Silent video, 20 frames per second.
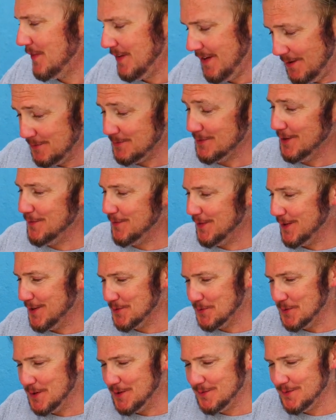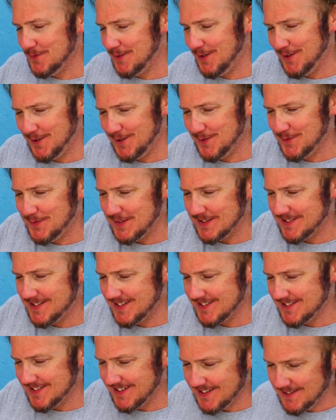That was lovely as well. Oh, Two
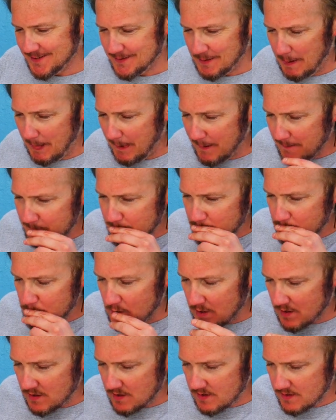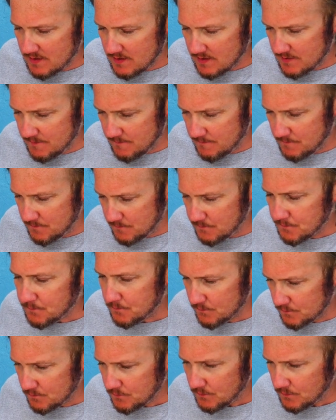different style, Cretan Greek cheese
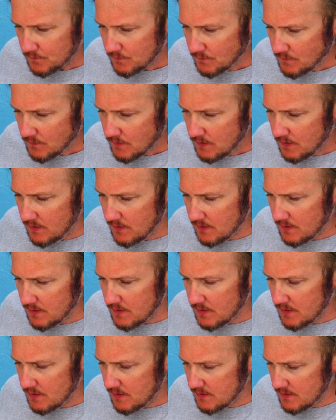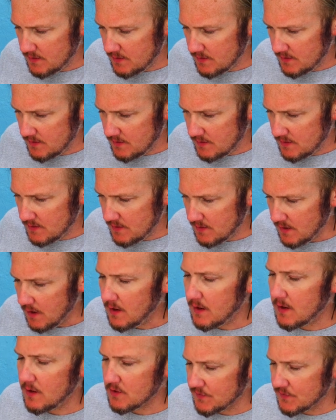and feta cheese. I put. Ah, oh,